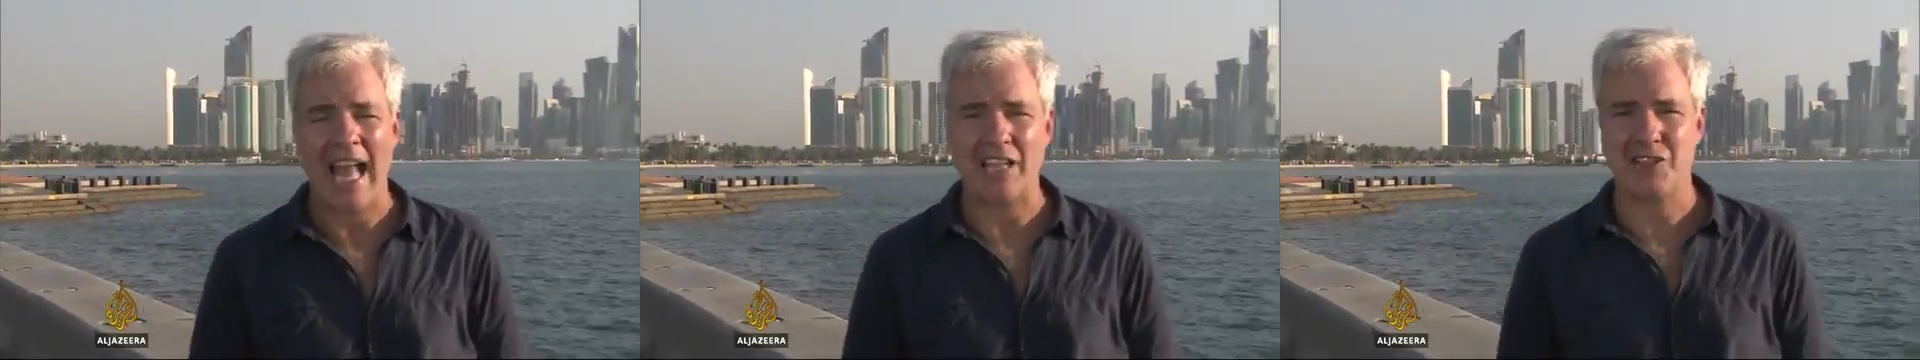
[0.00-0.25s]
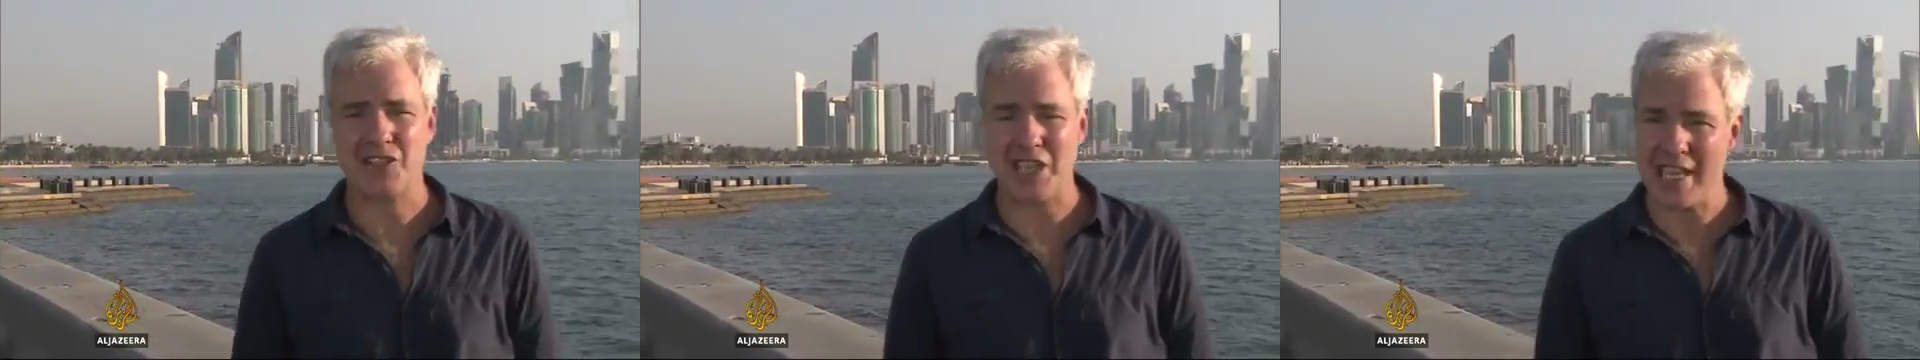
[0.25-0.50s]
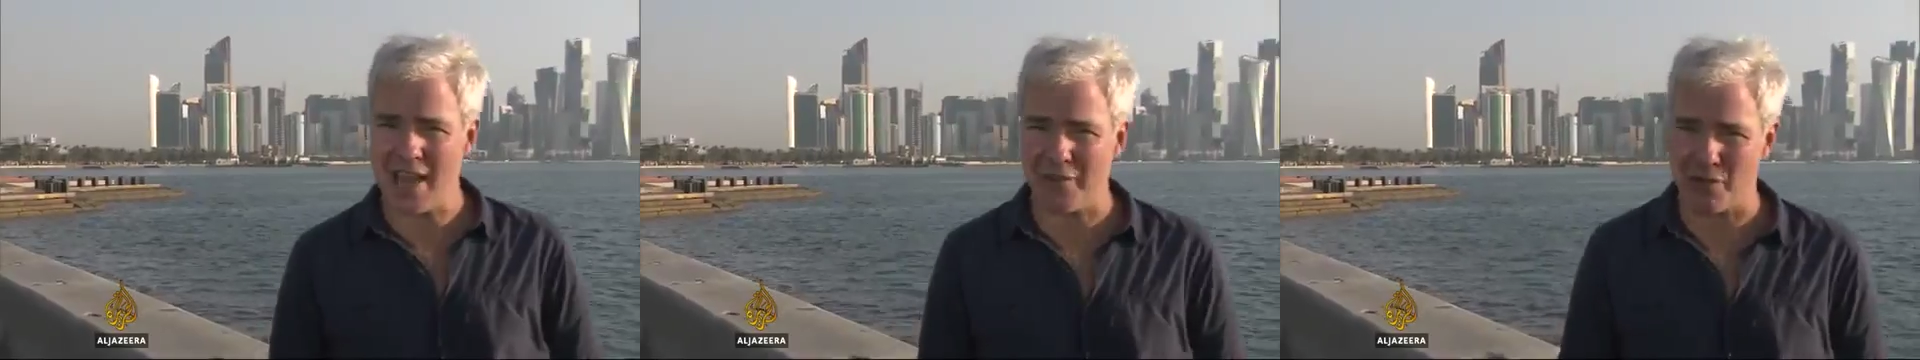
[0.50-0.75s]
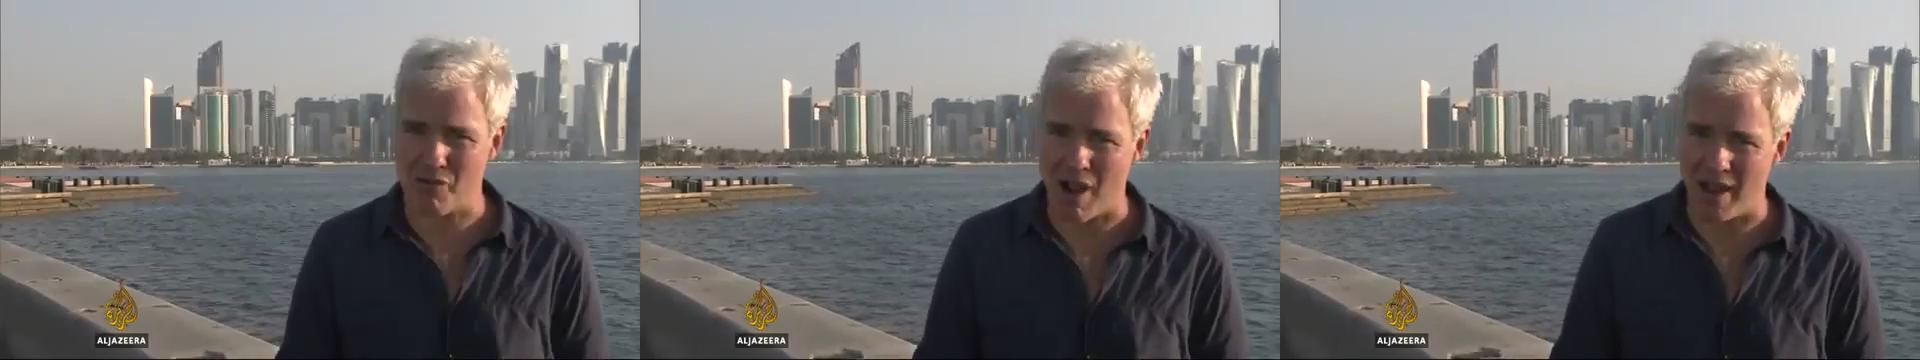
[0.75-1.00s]
and sea
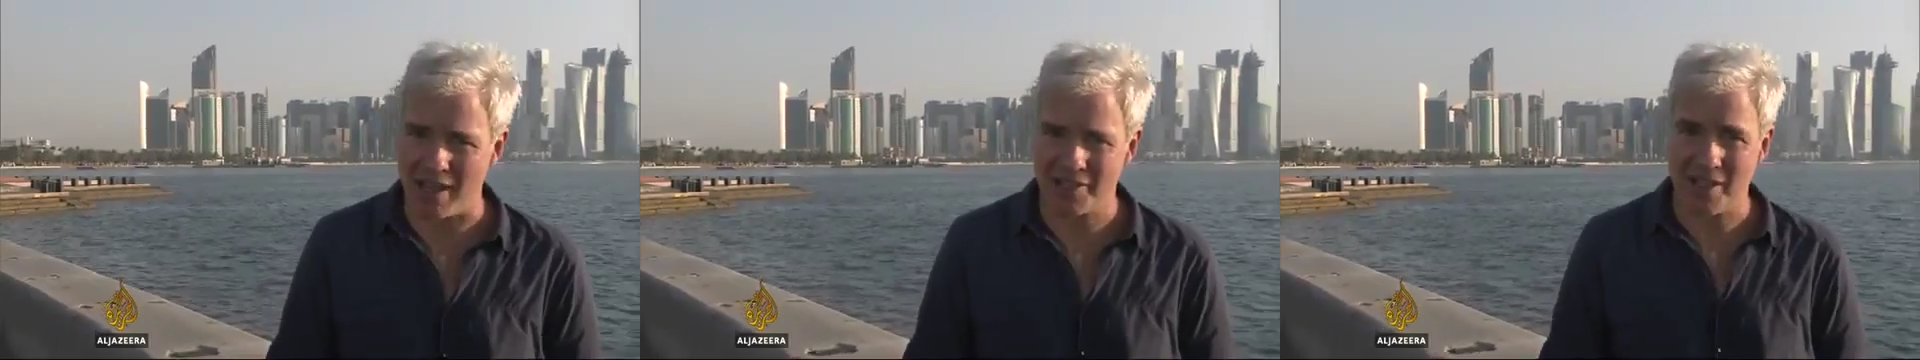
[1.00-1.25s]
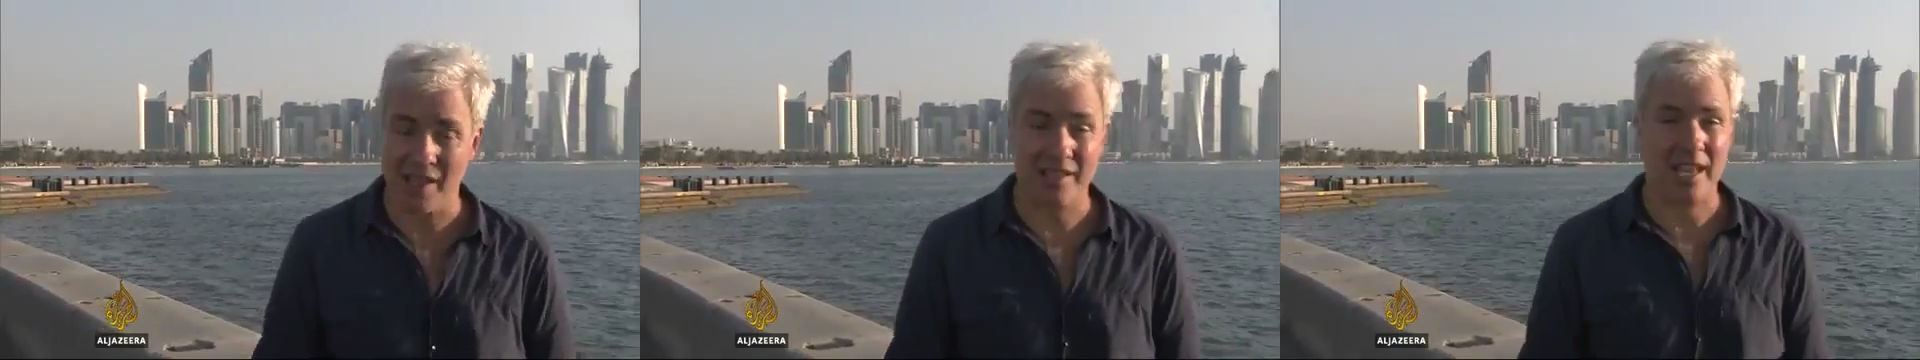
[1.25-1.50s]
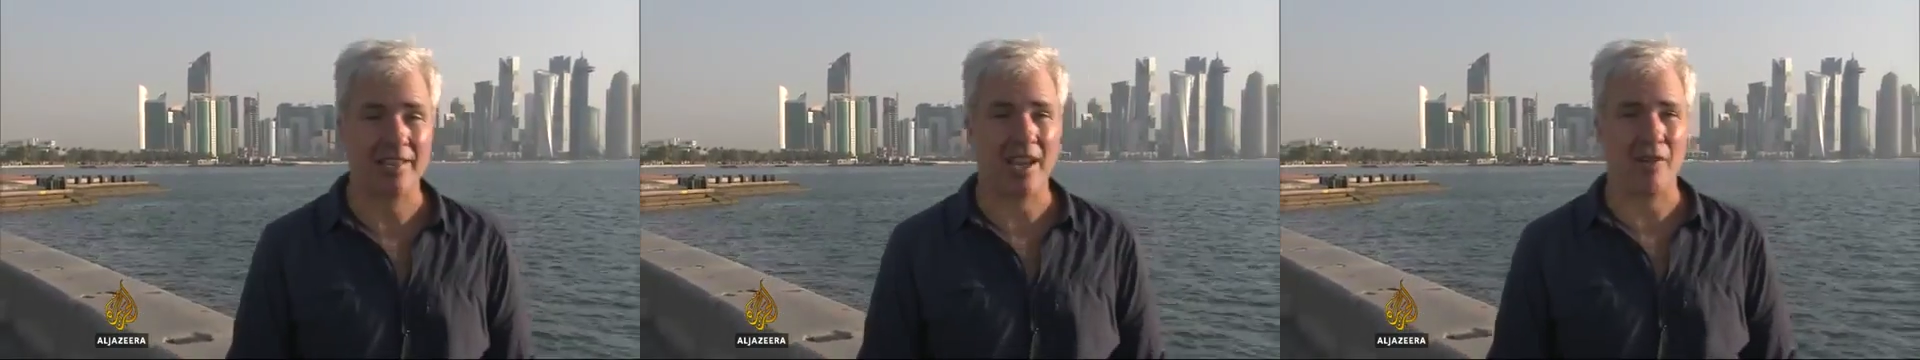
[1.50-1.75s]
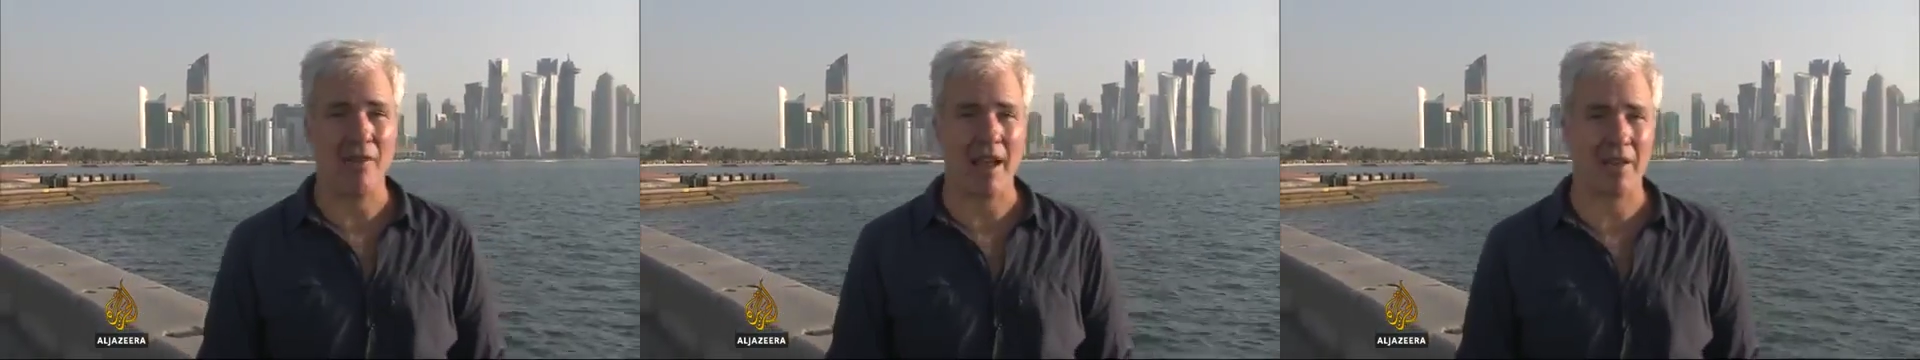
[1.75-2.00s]
level rise is a
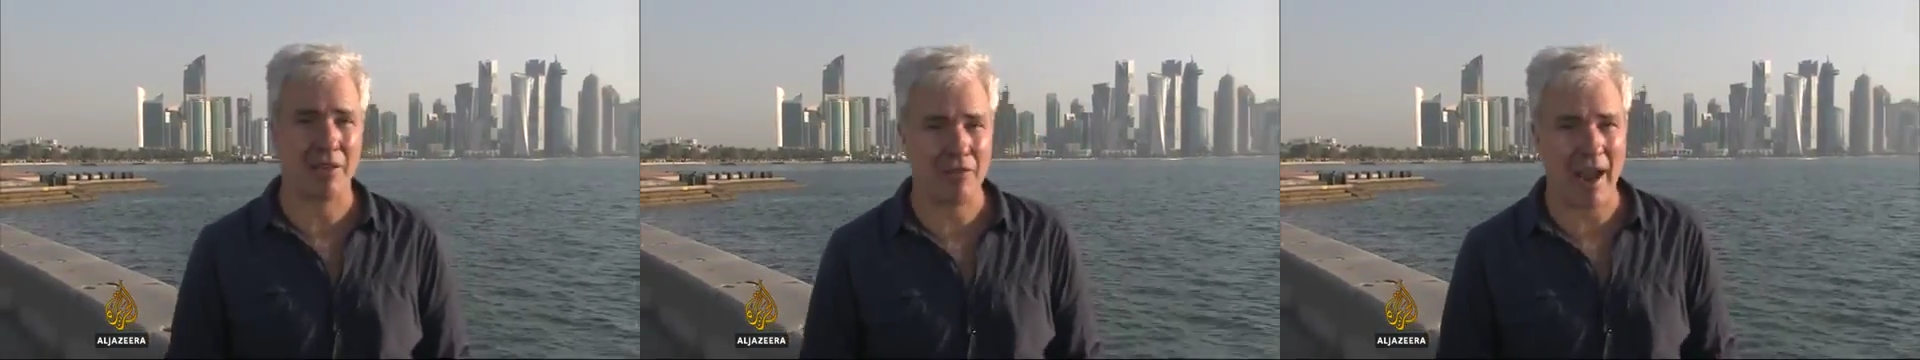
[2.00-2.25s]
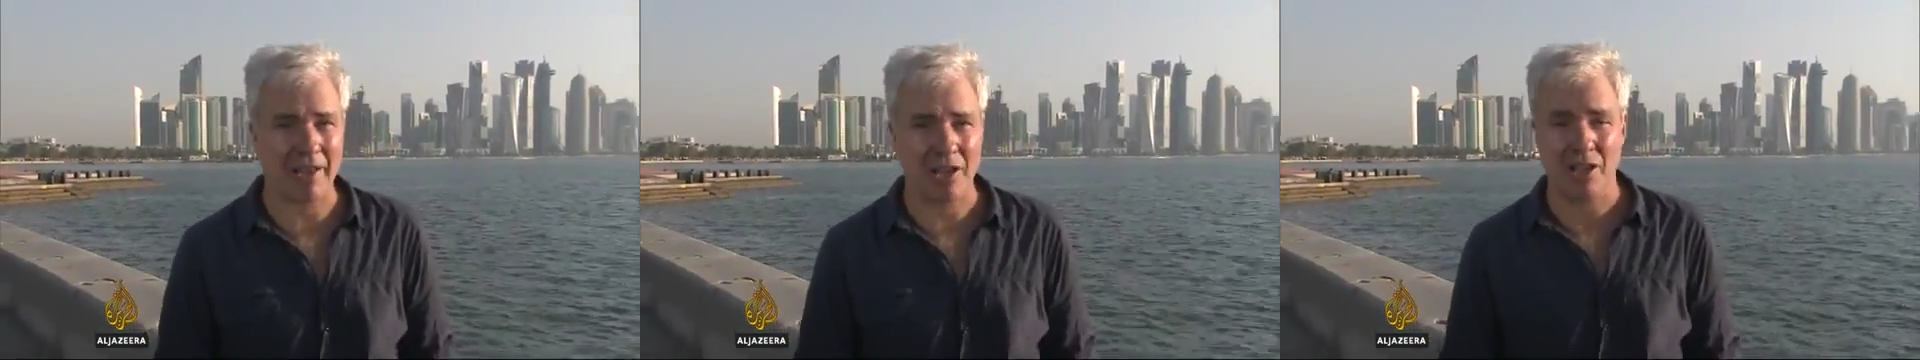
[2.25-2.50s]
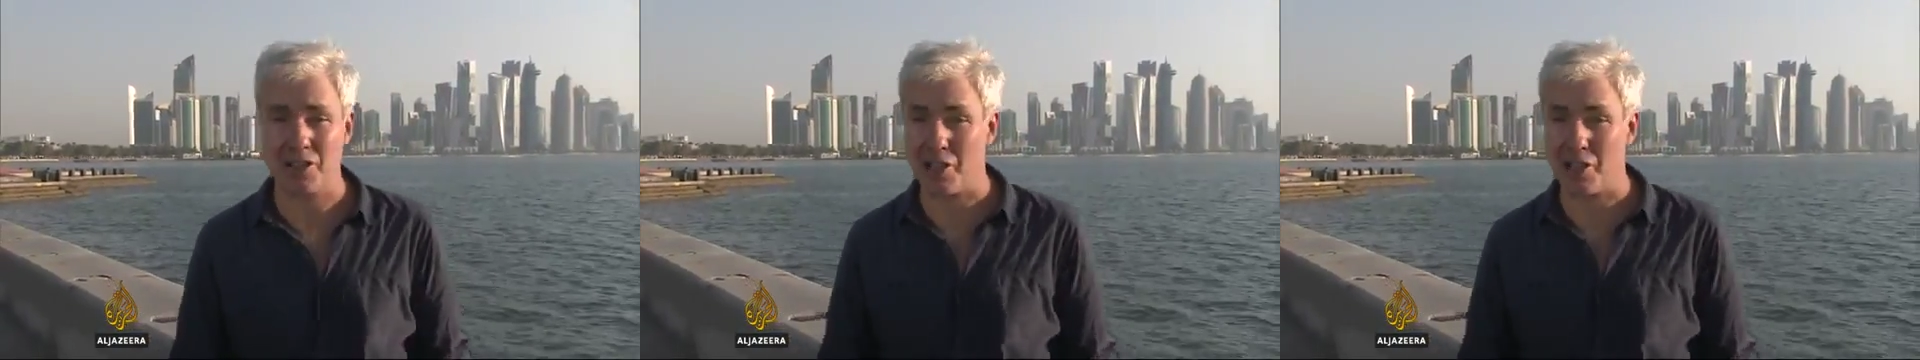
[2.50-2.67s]
direct threat